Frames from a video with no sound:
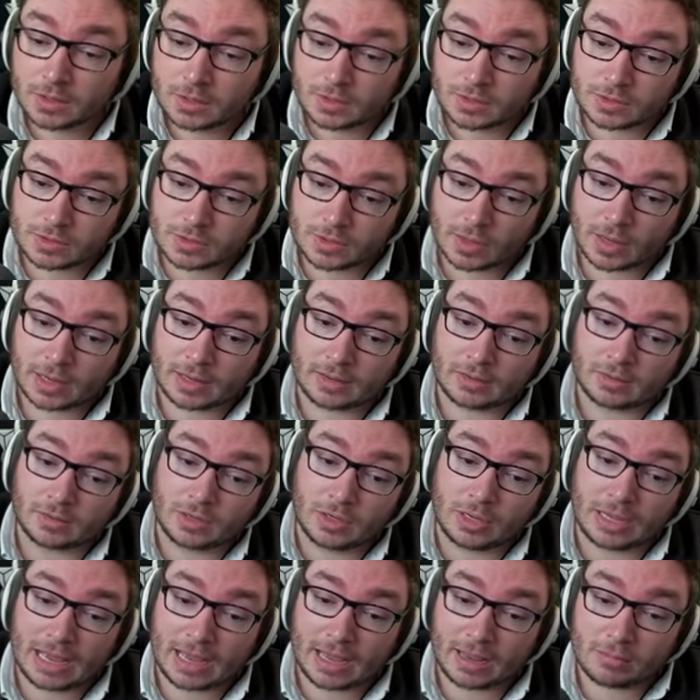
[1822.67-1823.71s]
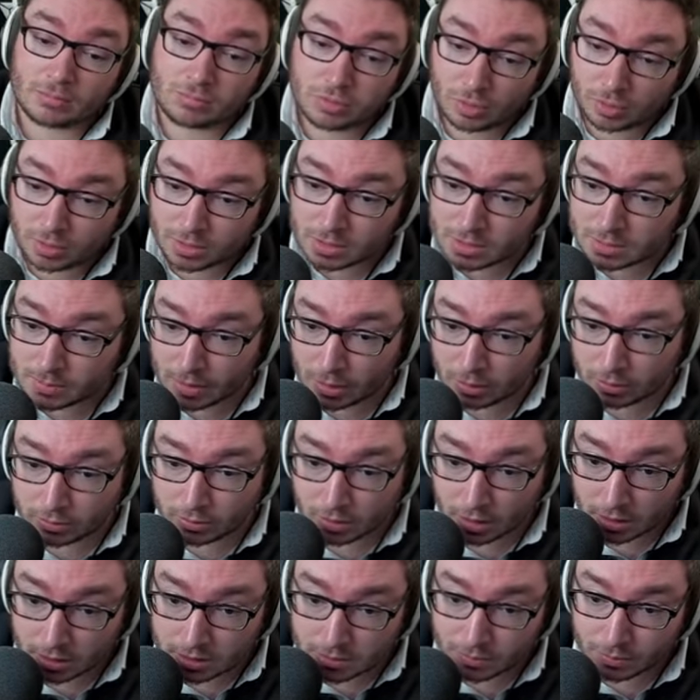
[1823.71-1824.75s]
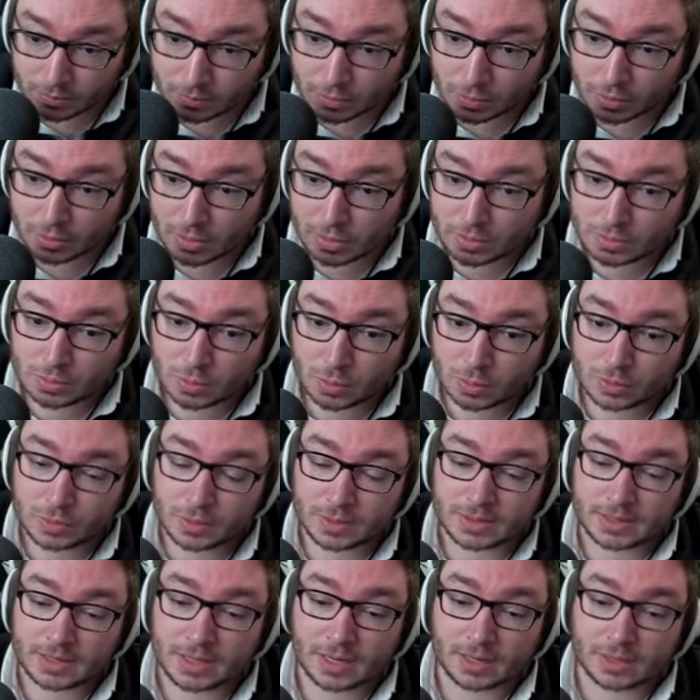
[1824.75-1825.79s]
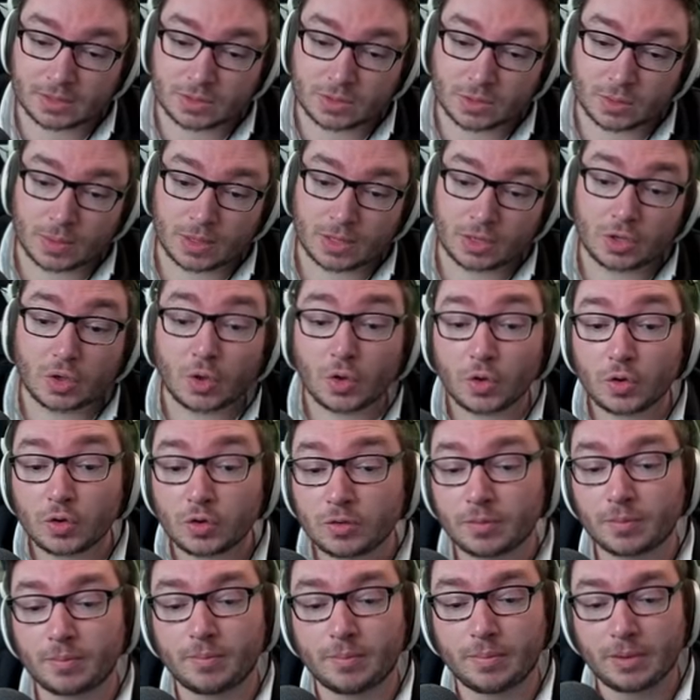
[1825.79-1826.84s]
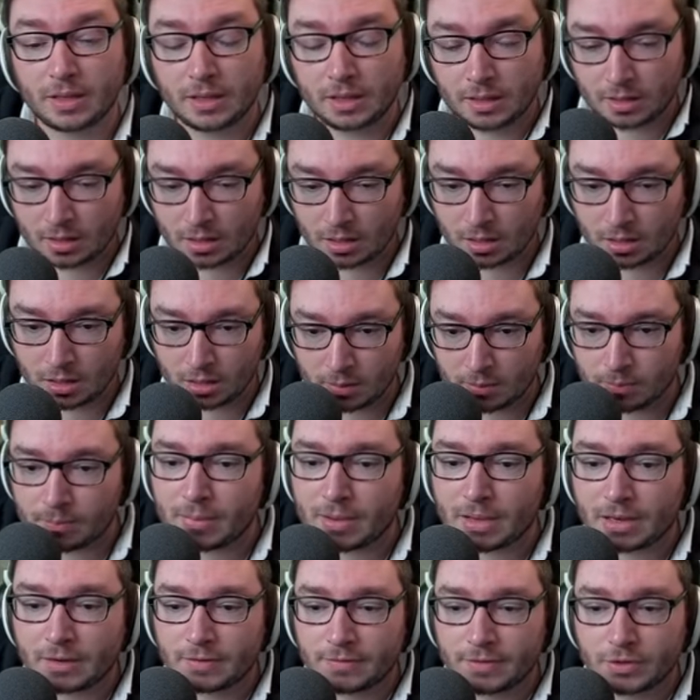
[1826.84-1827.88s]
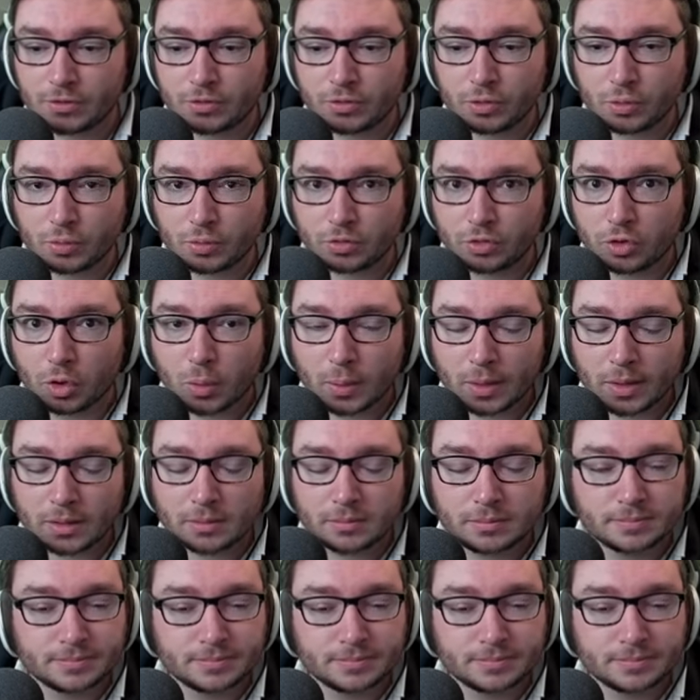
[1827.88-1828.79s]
So, and you can proc Spell Dance from doing those auto attacks, so it could be beneficial doing.